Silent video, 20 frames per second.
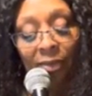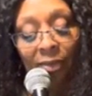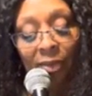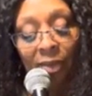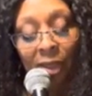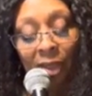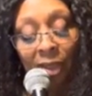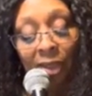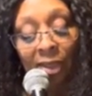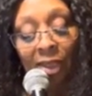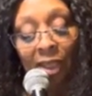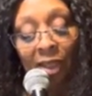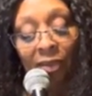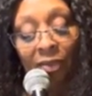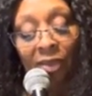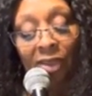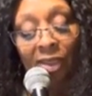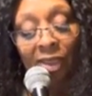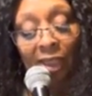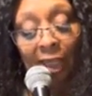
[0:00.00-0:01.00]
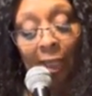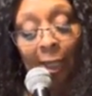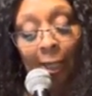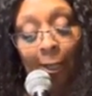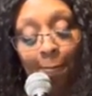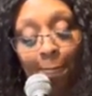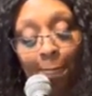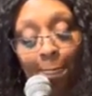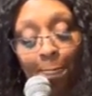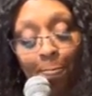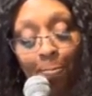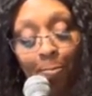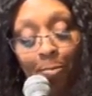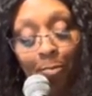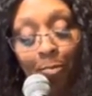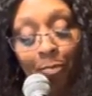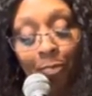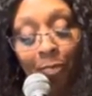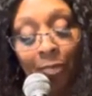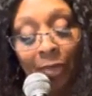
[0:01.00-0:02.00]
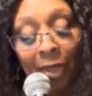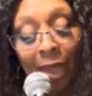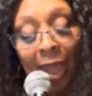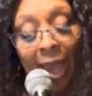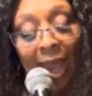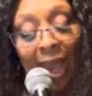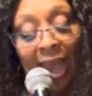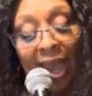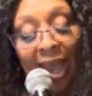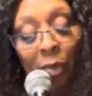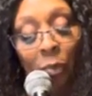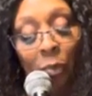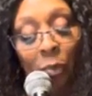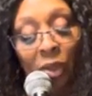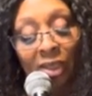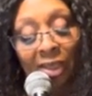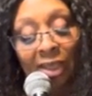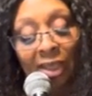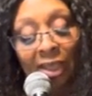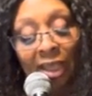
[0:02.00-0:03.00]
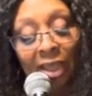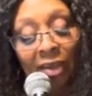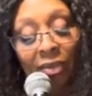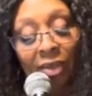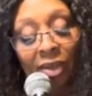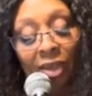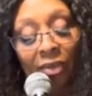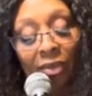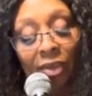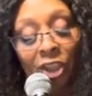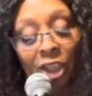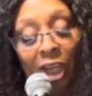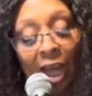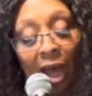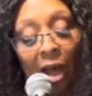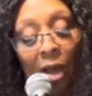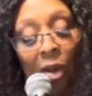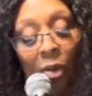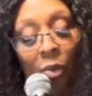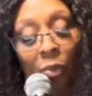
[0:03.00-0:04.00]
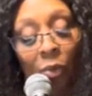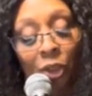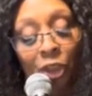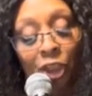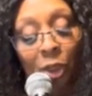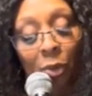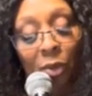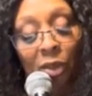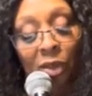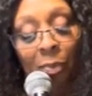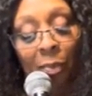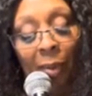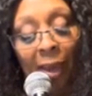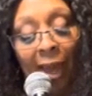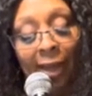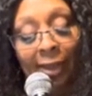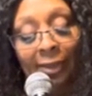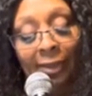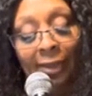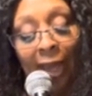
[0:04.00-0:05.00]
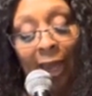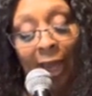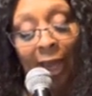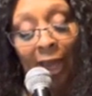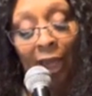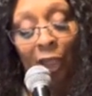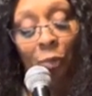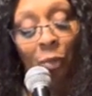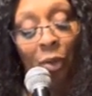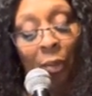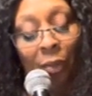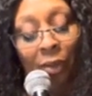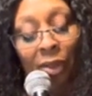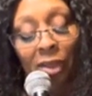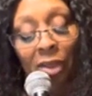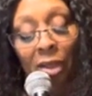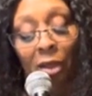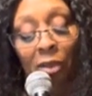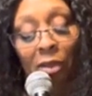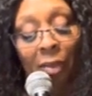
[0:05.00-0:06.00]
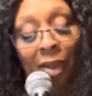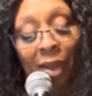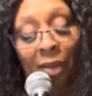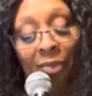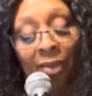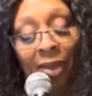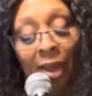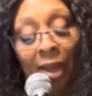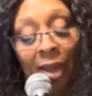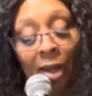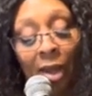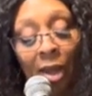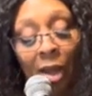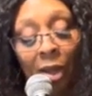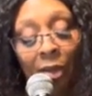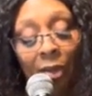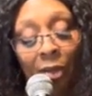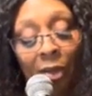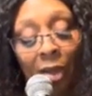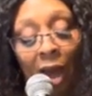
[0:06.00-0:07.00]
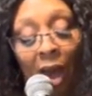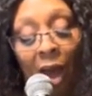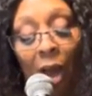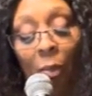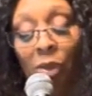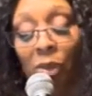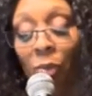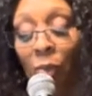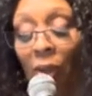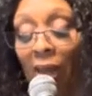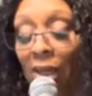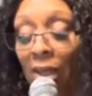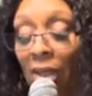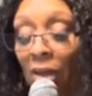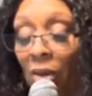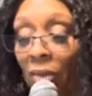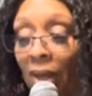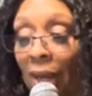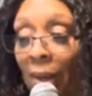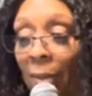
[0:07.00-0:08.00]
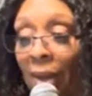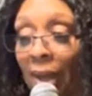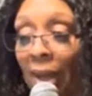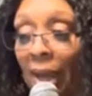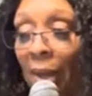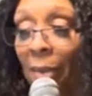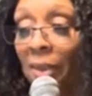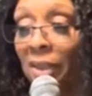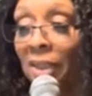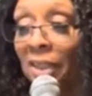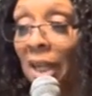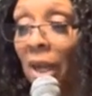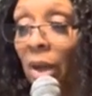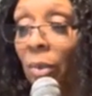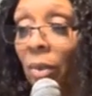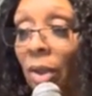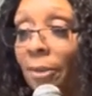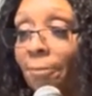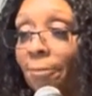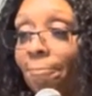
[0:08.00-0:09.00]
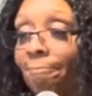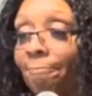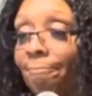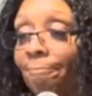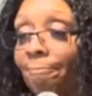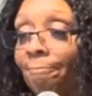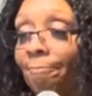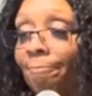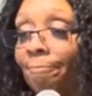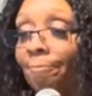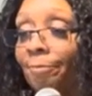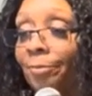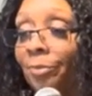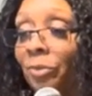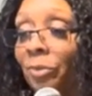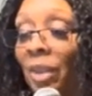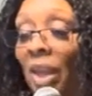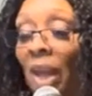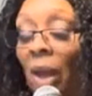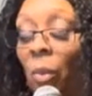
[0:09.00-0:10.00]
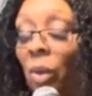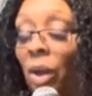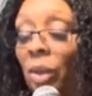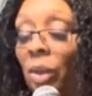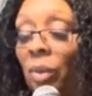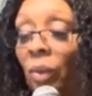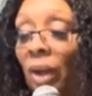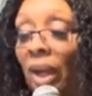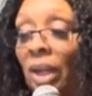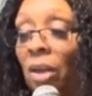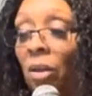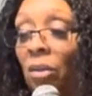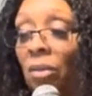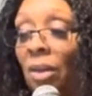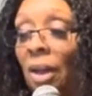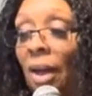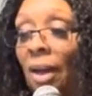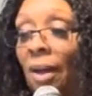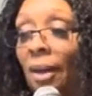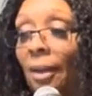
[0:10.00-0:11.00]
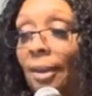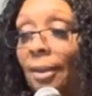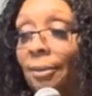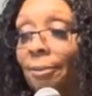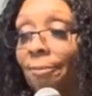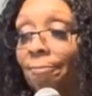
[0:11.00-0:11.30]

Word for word: to conceive a seed and was delivered of a child when she was past age. We already talked about that. God was waiting on Abraham and Sarah. They wasn't waiting on God.